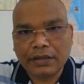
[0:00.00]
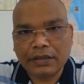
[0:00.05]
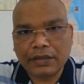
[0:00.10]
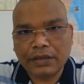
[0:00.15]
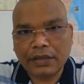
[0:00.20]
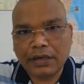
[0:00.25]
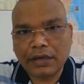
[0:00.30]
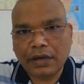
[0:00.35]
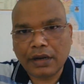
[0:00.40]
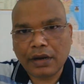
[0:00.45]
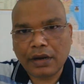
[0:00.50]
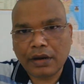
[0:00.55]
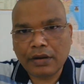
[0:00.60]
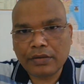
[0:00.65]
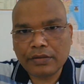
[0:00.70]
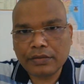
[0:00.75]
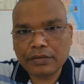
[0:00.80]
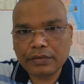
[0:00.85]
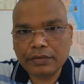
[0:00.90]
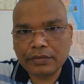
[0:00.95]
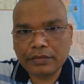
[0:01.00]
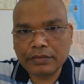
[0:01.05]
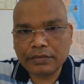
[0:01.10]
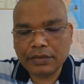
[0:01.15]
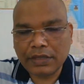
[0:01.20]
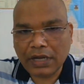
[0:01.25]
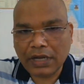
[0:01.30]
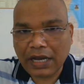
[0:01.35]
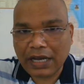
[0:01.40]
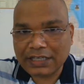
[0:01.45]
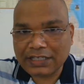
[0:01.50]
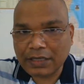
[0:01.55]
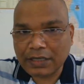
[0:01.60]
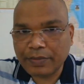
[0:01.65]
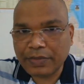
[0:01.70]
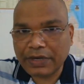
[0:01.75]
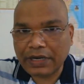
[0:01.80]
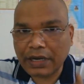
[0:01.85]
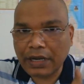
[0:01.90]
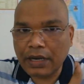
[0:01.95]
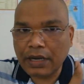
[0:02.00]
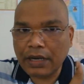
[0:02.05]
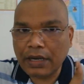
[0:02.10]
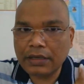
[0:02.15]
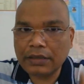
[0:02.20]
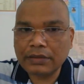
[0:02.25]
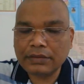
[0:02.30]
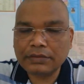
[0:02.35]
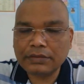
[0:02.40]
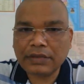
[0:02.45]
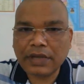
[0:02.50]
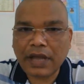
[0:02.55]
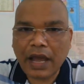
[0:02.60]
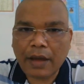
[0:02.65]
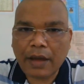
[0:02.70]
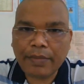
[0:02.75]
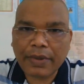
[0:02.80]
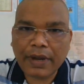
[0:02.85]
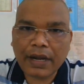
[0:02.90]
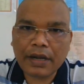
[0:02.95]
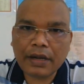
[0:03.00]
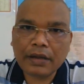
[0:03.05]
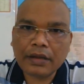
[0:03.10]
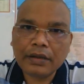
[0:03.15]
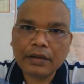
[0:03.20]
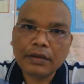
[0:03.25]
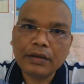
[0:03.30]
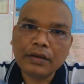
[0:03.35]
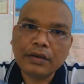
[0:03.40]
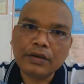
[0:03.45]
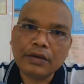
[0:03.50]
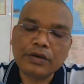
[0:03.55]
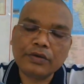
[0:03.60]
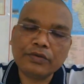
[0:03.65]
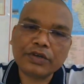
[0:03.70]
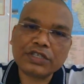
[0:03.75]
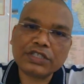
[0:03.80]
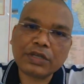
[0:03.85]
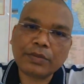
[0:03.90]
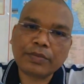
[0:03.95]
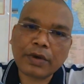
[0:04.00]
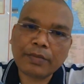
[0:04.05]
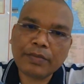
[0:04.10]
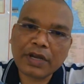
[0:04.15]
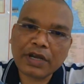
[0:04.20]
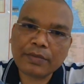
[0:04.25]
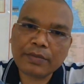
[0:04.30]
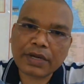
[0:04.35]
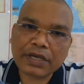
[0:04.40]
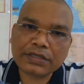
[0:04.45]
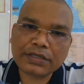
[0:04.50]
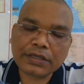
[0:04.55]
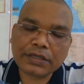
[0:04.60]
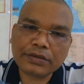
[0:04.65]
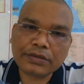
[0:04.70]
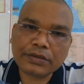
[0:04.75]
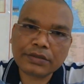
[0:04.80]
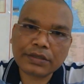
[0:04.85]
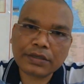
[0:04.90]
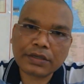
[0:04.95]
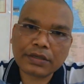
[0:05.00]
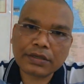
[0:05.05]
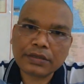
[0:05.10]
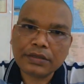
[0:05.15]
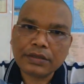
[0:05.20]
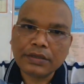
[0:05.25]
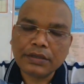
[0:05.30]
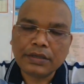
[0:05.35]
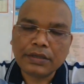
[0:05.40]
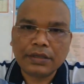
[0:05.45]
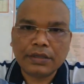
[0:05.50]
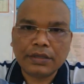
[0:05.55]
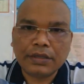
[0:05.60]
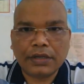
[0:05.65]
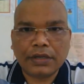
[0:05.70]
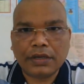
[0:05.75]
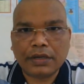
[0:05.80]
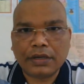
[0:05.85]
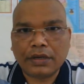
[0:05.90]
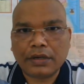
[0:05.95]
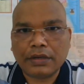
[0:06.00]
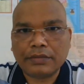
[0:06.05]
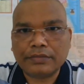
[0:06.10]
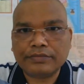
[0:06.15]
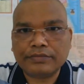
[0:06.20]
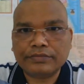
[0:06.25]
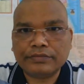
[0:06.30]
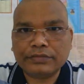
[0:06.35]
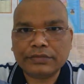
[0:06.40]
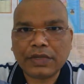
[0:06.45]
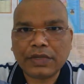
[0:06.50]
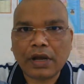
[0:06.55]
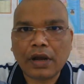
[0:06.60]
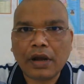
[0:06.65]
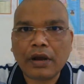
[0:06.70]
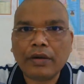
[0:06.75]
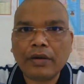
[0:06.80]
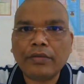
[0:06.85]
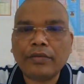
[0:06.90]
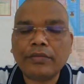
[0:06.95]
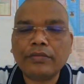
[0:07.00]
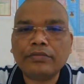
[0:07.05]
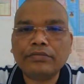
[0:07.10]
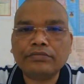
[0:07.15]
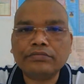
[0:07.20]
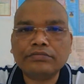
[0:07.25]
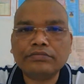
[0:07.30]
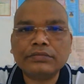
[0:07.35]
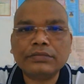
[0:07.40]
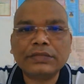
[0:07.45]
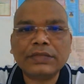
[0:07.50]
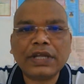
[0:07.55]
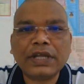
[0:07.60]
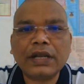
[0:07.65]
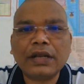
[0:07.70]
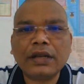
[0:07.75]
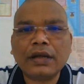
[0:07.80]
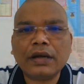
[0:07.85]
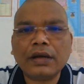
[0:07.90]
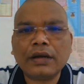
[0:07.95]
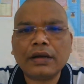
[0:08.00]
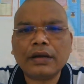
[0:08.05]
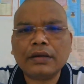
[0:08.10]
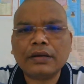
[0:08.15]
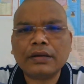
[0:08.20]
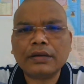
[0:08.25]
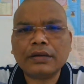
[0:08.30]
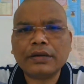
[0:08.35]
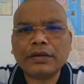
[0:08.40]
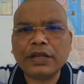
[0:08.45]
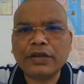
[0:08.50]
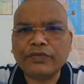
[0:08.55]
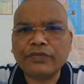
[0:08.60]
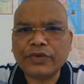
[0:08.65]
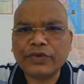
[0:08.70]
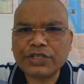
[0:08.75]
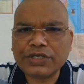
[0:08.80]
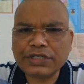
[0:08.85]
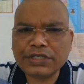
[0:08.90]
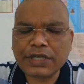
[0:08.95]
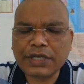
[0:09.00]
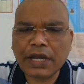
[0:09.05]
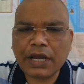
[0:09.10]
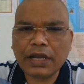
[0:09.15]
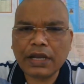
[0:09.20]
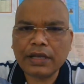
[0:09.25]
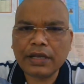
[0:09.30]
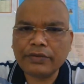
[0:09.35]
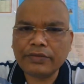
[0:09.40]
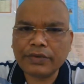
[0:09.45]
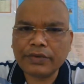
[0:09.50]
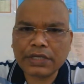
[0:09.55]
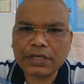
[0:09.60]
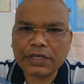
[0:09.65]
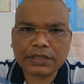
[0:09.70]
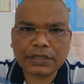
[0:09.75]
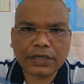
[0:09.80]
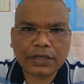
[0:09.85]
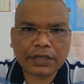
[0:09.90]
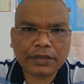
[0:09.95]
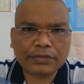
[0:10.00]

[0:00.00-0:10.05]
then how the Kasab trail happened, who was the public prosecutor, then how, then in which jail he was